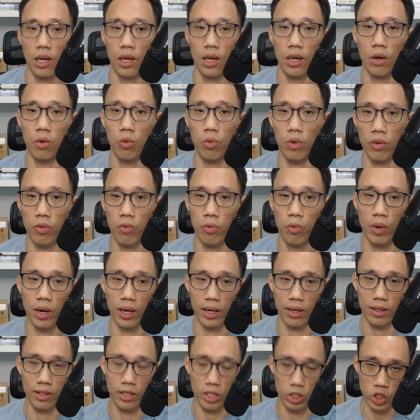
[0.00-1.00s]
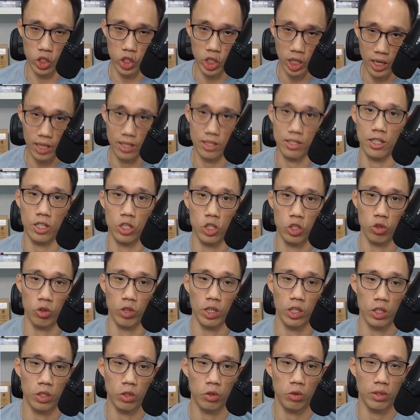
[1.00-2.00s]
with what the charts are showing
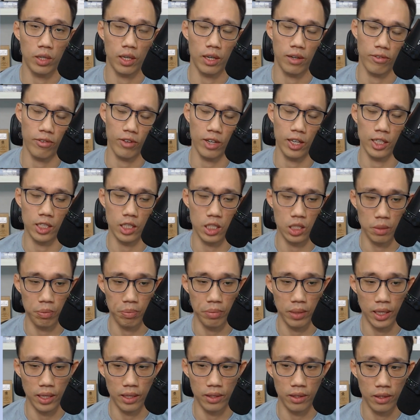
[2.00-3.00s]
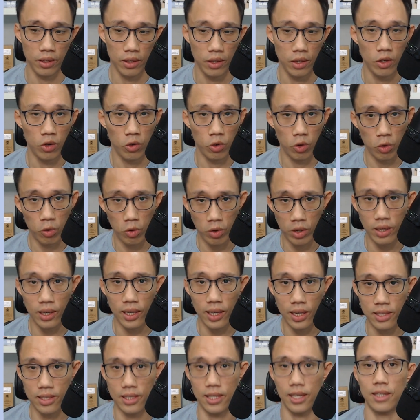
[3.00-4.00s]
you that I've explained, you realize
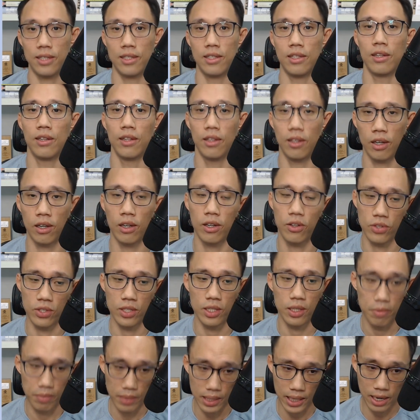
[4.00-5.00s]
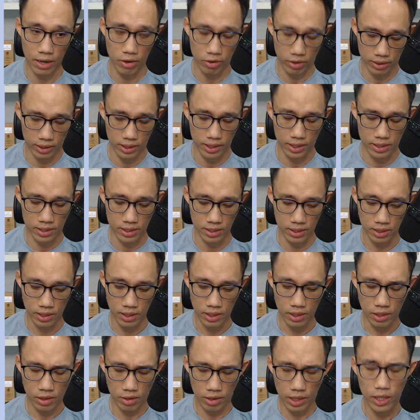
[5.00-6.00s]
there's a lot of similarities.
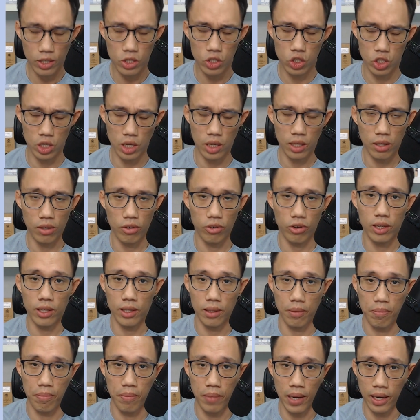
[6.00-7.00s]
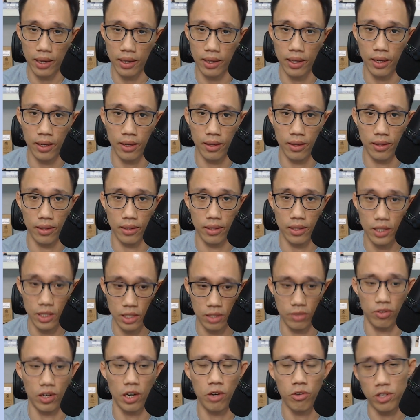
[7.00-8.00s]
Okay, in general, the market is
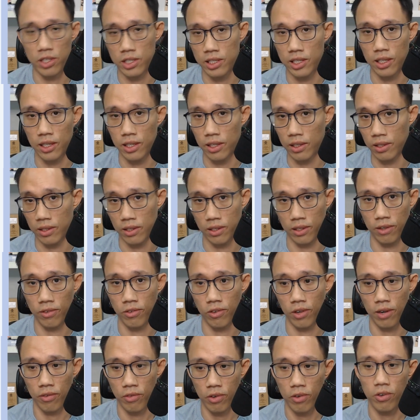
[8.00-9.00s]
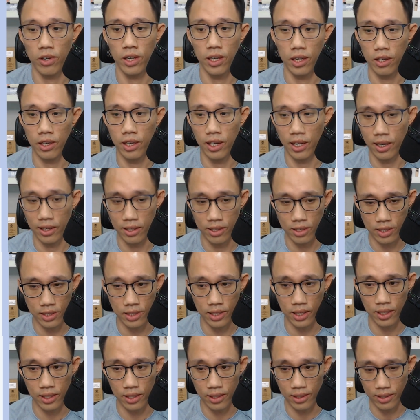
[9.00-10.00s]
very resilient. If you haven't really
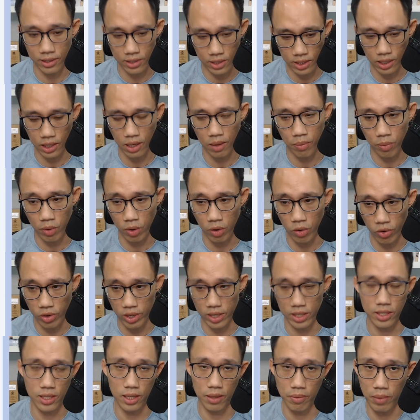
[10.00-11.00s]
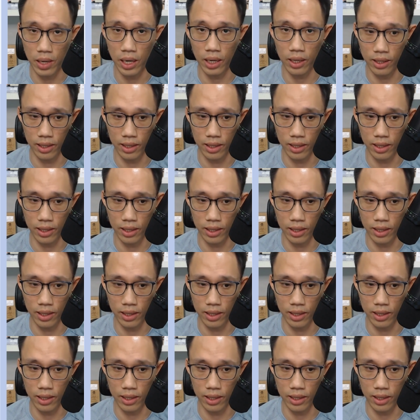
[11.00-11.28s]
understand the Singapore real estate market,